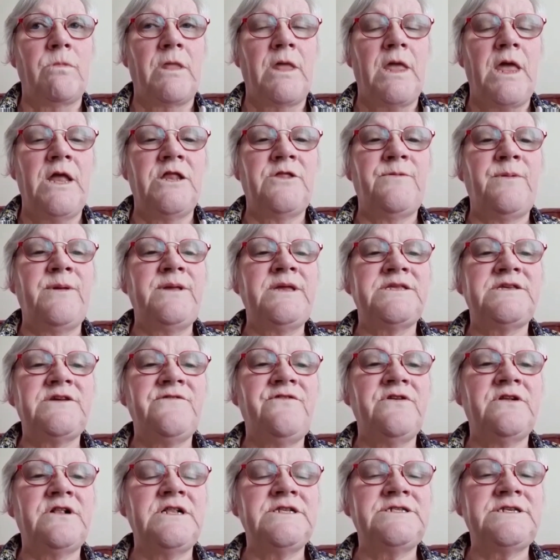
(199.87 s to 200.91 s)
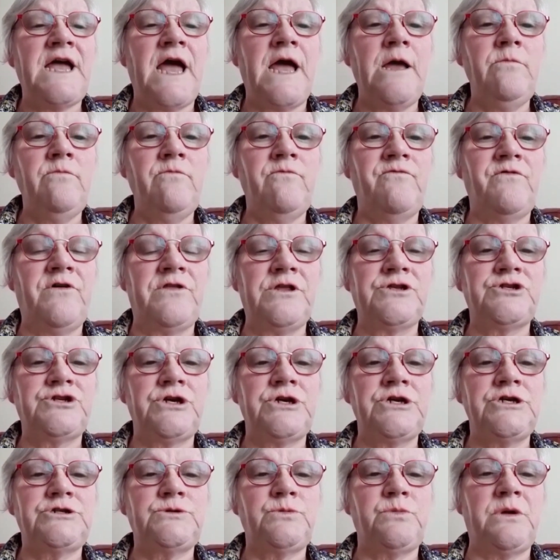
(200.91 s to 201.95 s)
It's been a difficult time for the
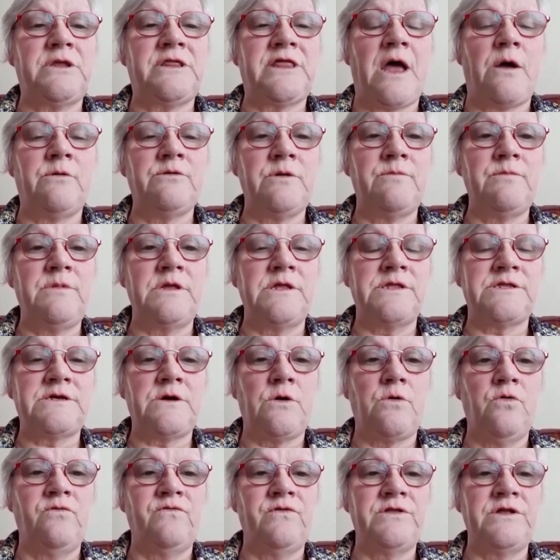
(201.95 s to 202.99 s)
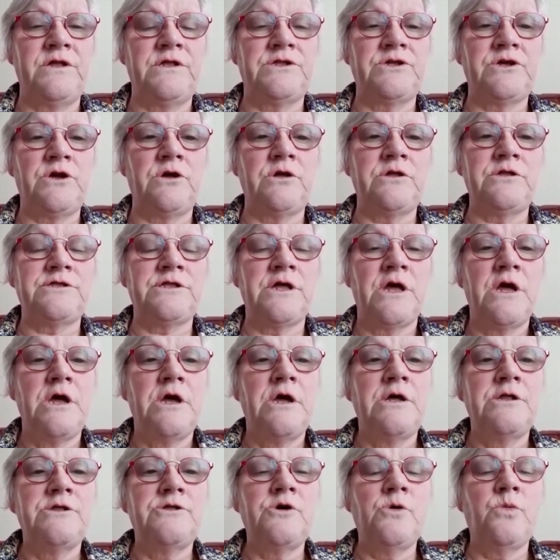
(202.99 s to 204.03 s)
church without a minister over these years,
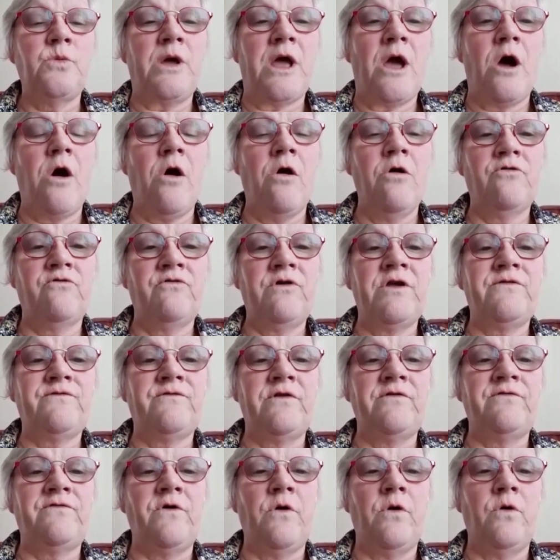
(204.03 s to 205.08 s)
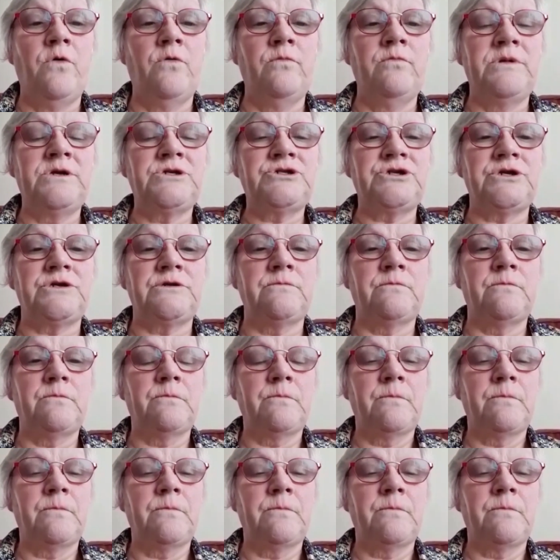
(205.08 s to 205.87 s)
so we are all grateful for Home Mission.